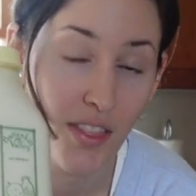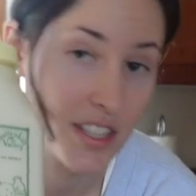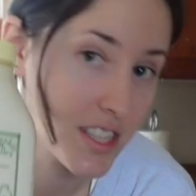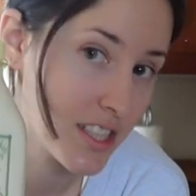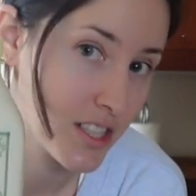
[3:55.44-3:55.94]

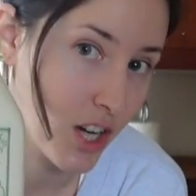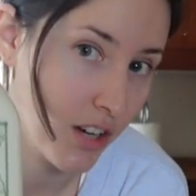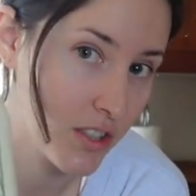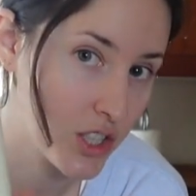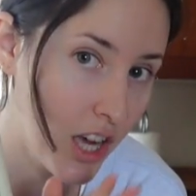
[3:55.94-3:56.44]
this is the
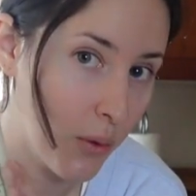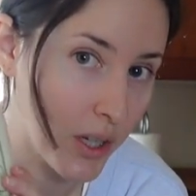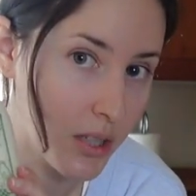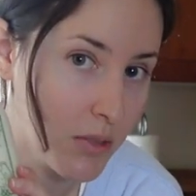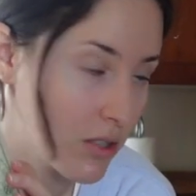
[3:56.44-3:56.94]
start of the show.
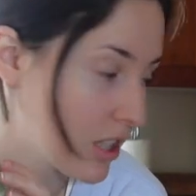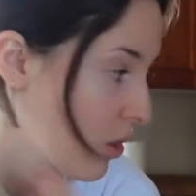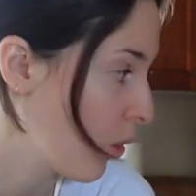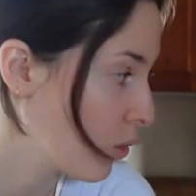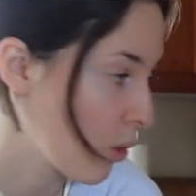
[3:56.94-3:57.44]
We're going to be using
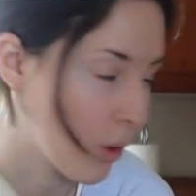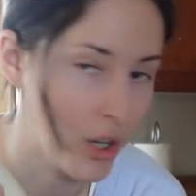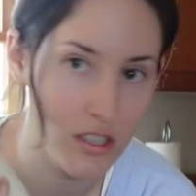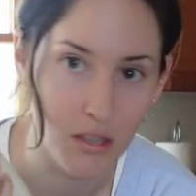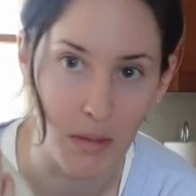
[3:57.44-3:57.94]
the whole
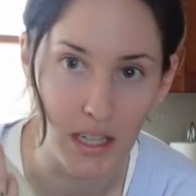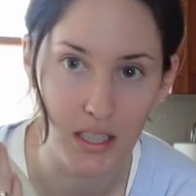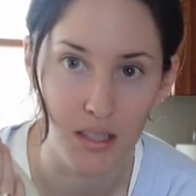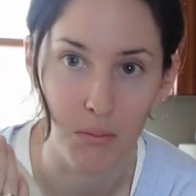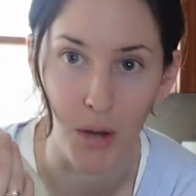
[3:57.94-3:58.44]
quart to
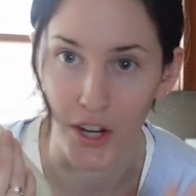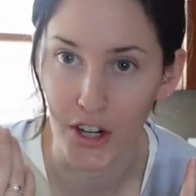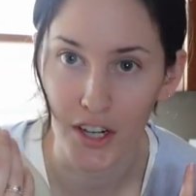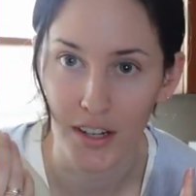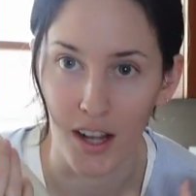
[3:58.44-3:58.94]
make some
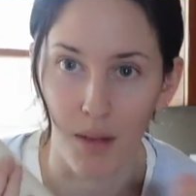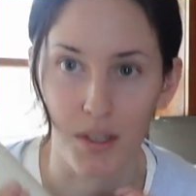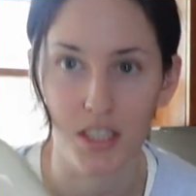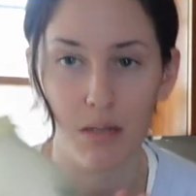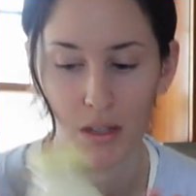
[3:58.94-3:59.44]
butter. Um,
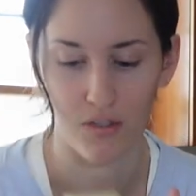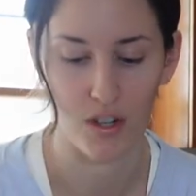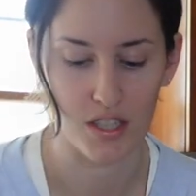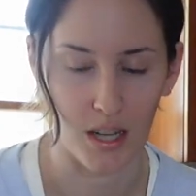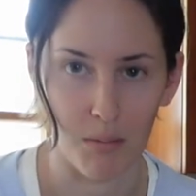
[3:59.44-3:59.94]
this is going to be the
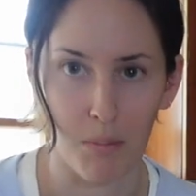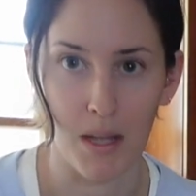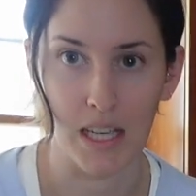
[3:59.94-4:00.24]
first time I'm